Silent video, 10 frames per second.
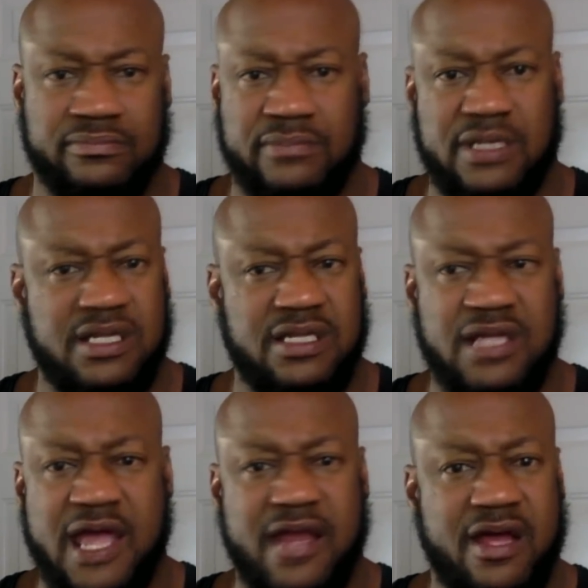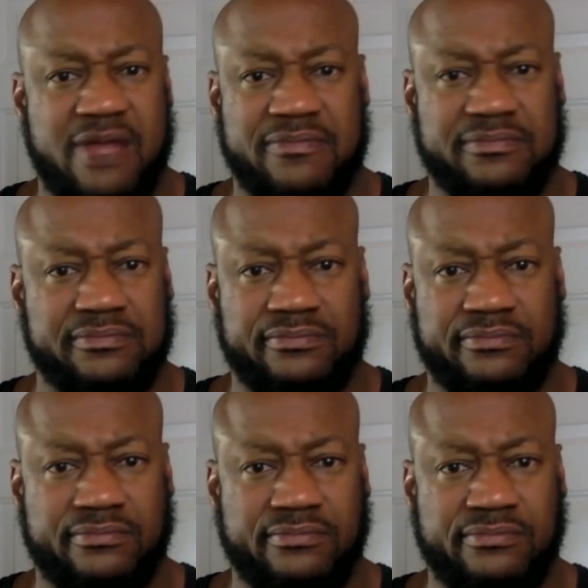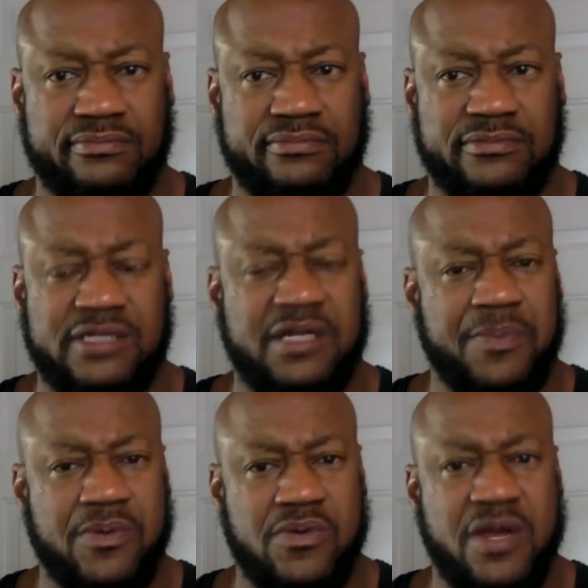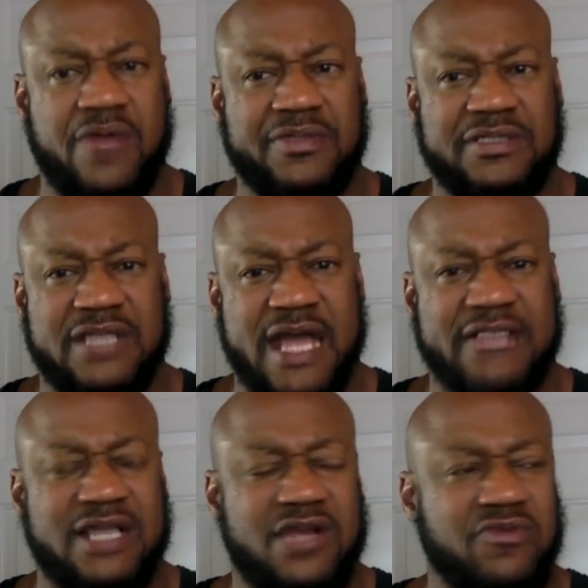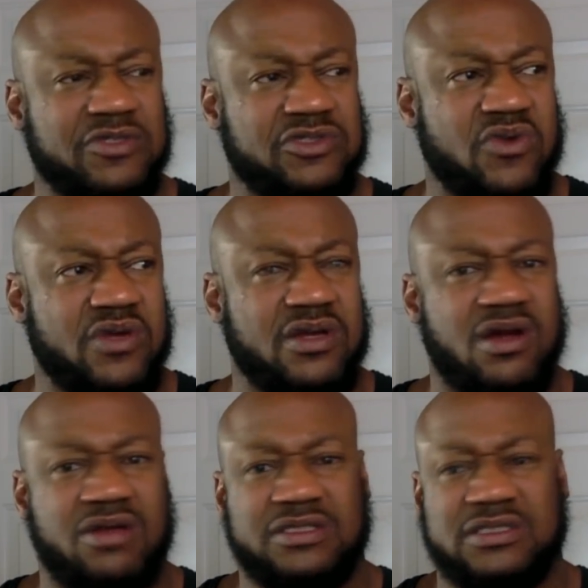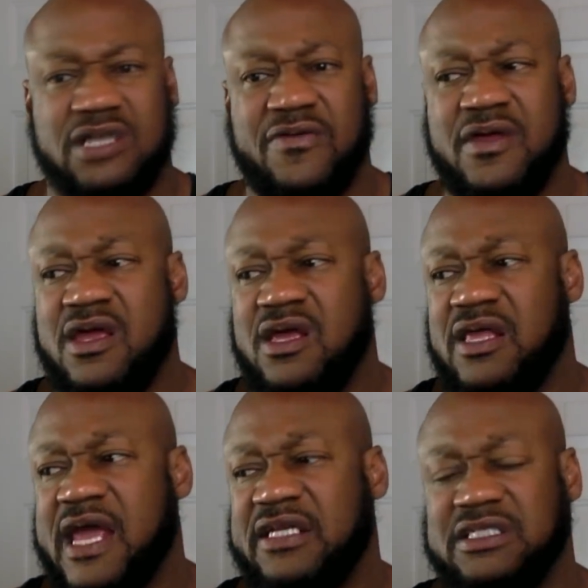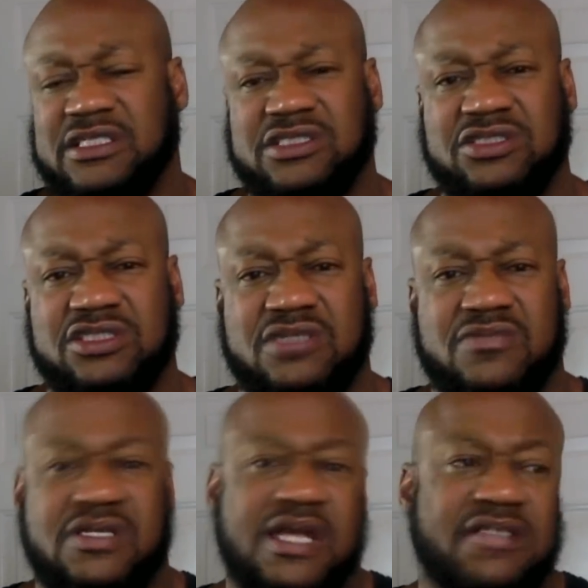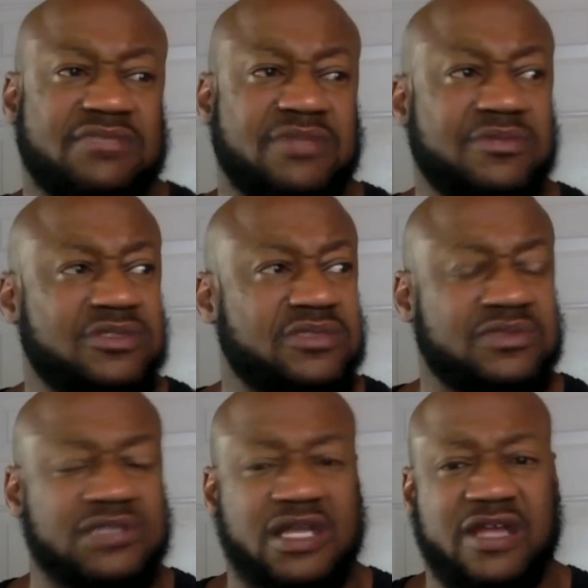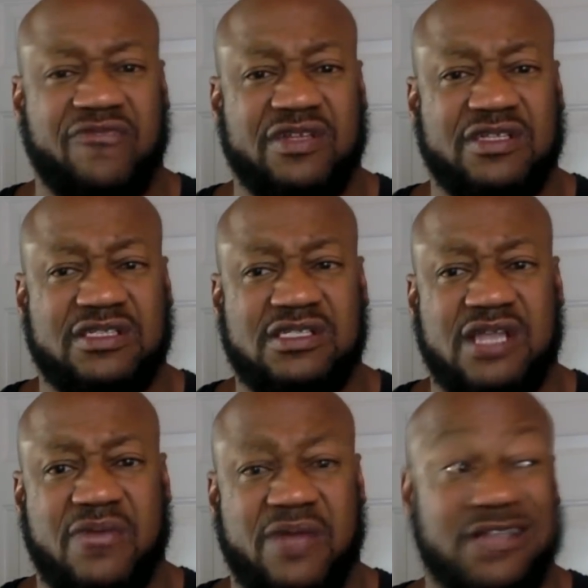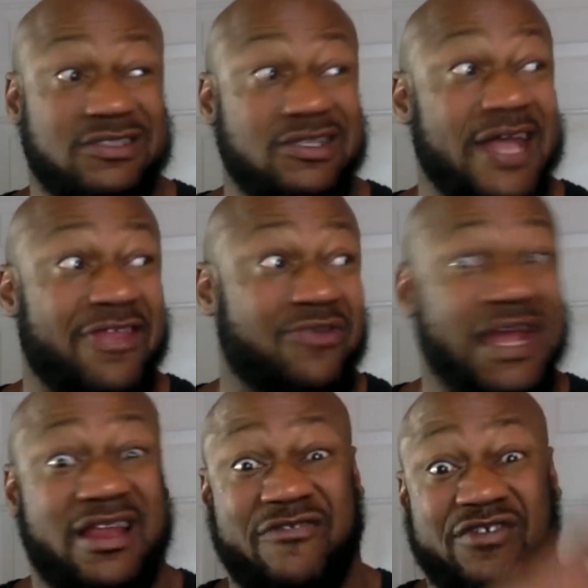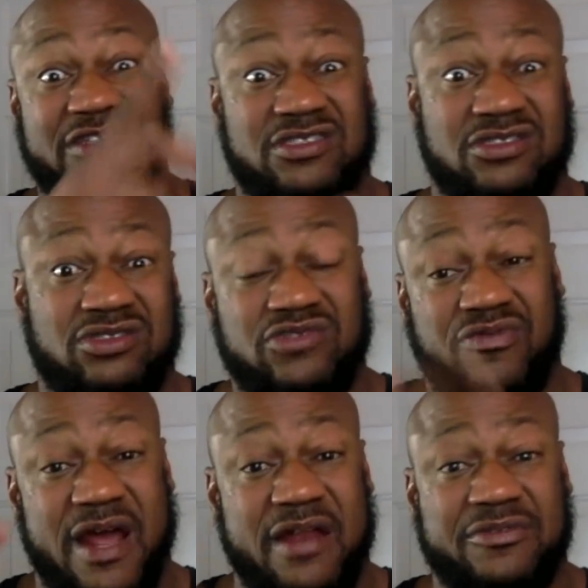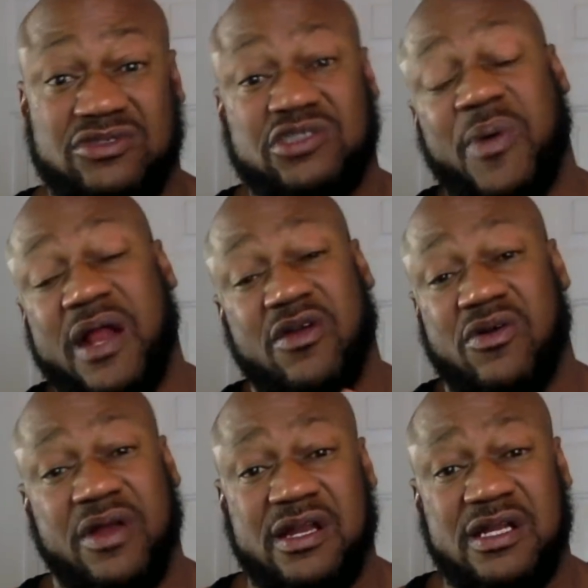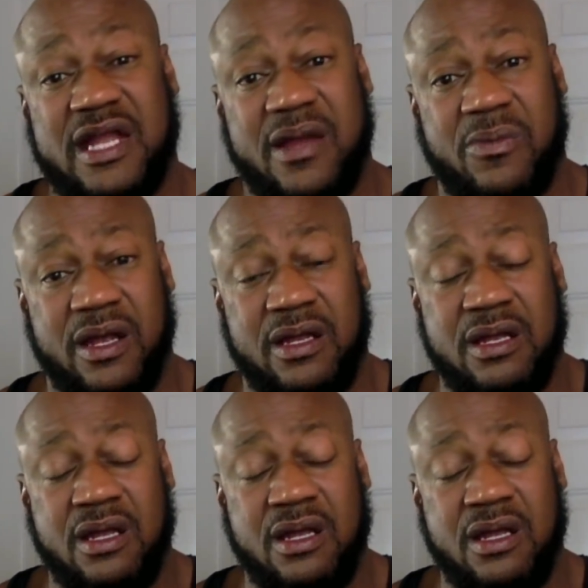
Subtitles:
It didn't add up. You know, the pool area was nice, like a resort and all this stuff. They had a decent gym. He has a membership with LA Fitness any damn way. You got three LA Fitnesses to choose from right up the street. You probably can go there any damn way.